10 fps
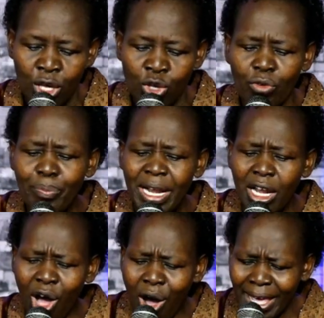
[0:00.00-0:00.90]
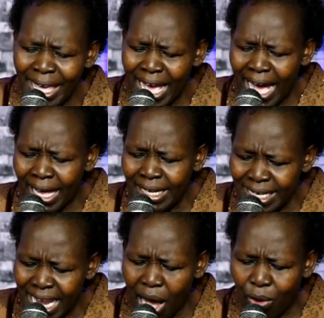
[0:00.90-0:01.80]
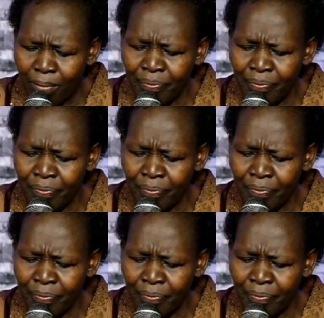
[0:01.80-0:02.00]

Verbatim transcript: You have been long here now.